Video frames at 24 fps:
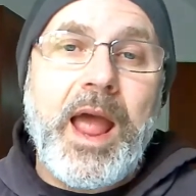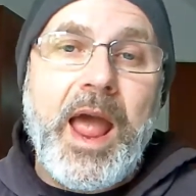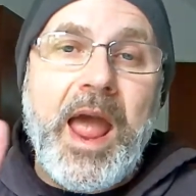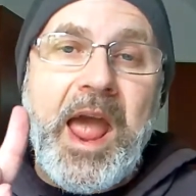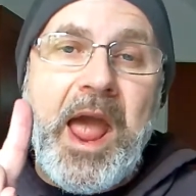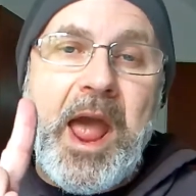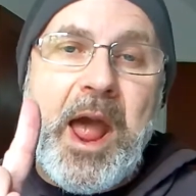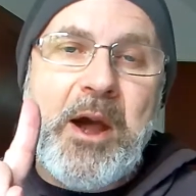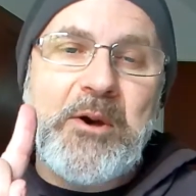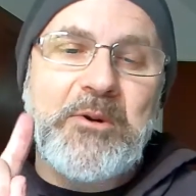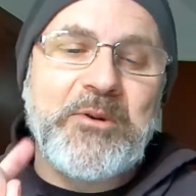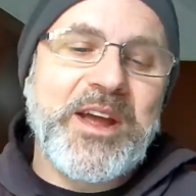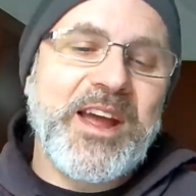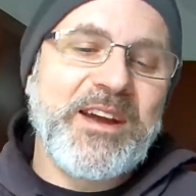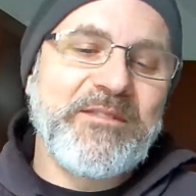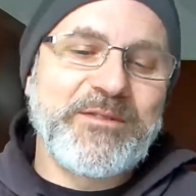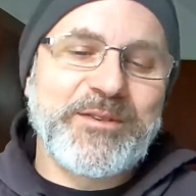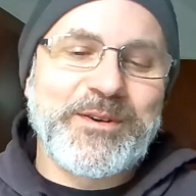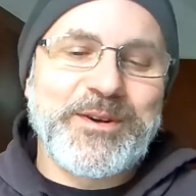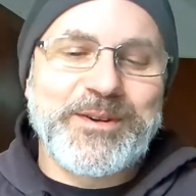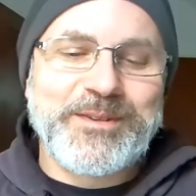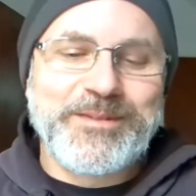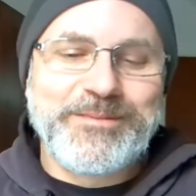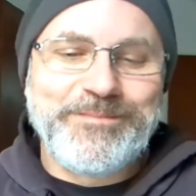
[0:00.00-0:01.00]

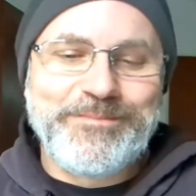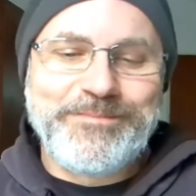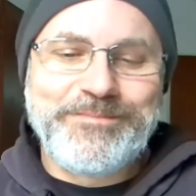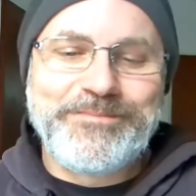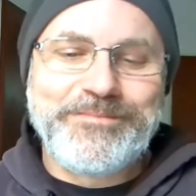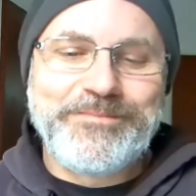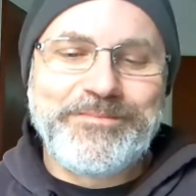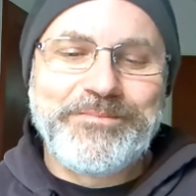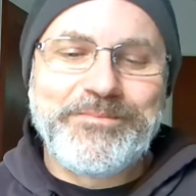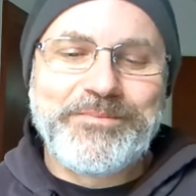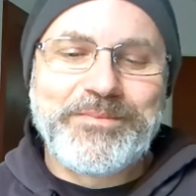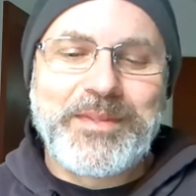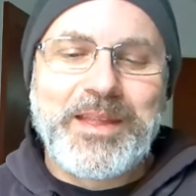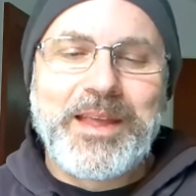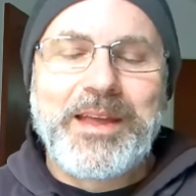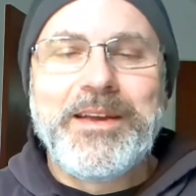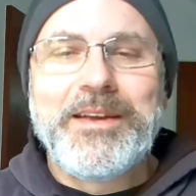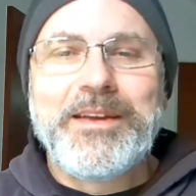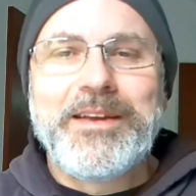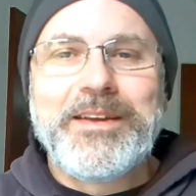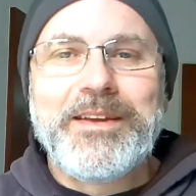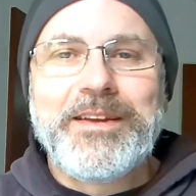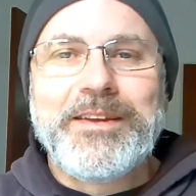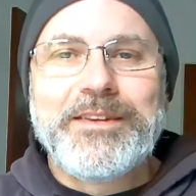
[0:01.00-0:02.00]
However,
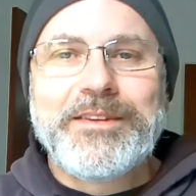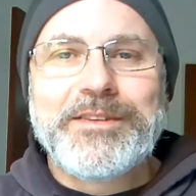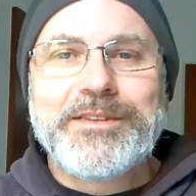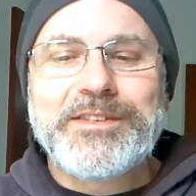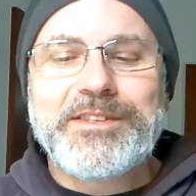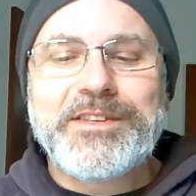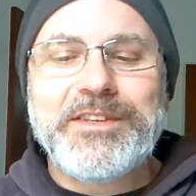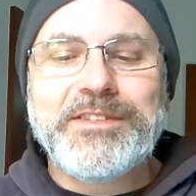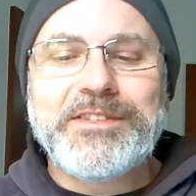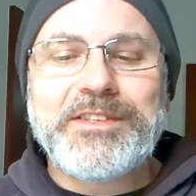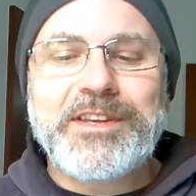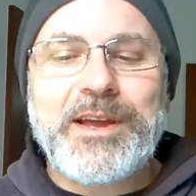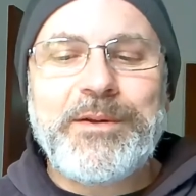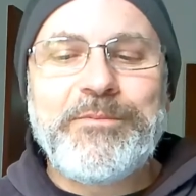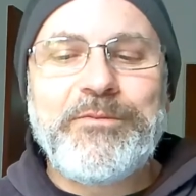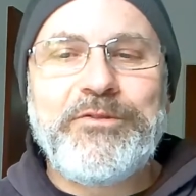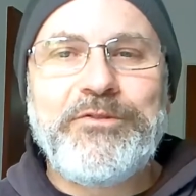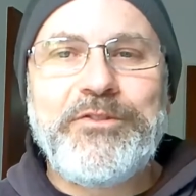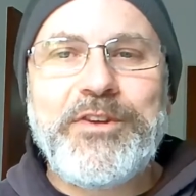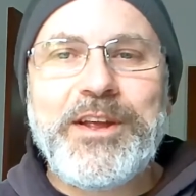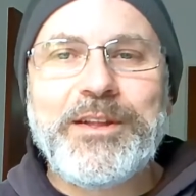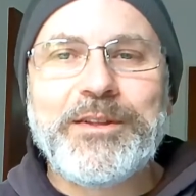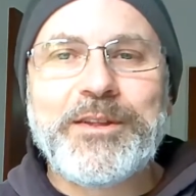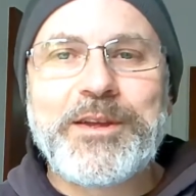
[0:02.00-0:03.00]
since I'm
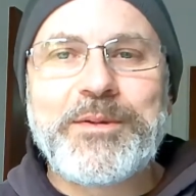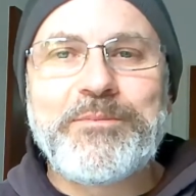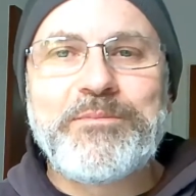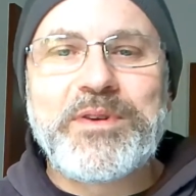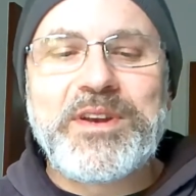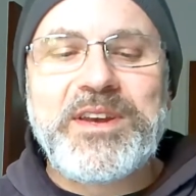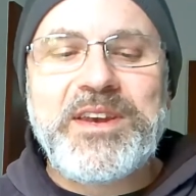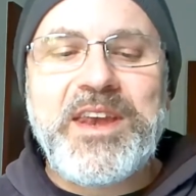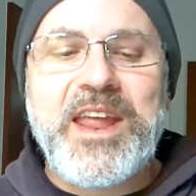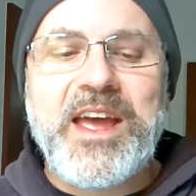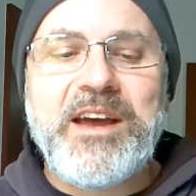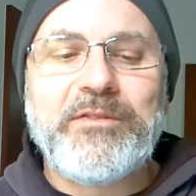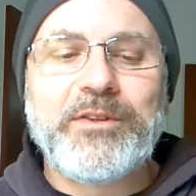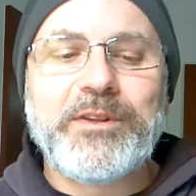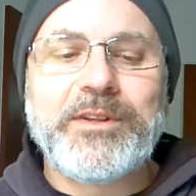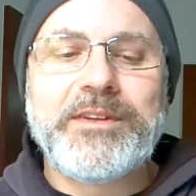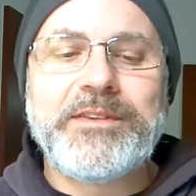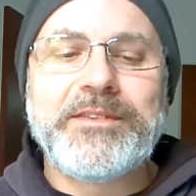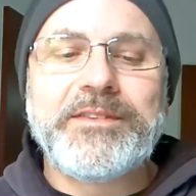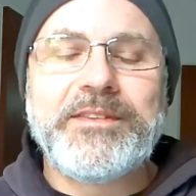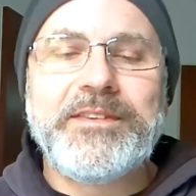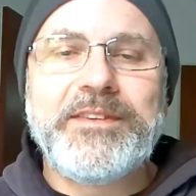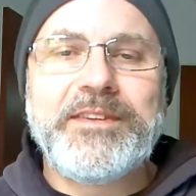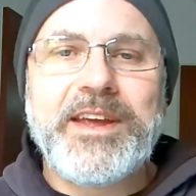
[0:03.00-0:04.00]
feeling
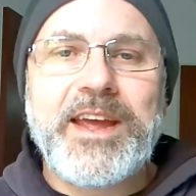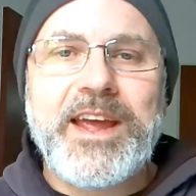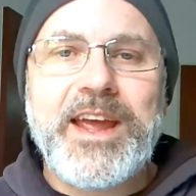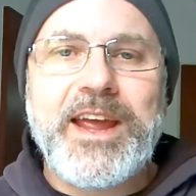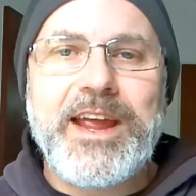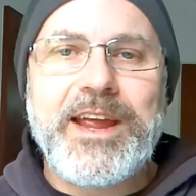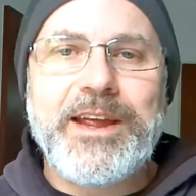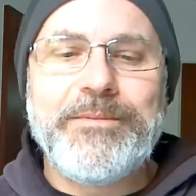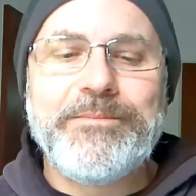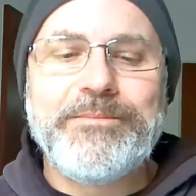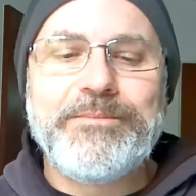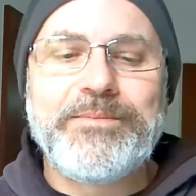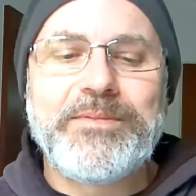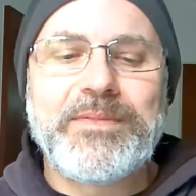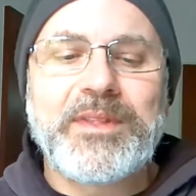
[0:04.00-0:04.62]
benevolent today,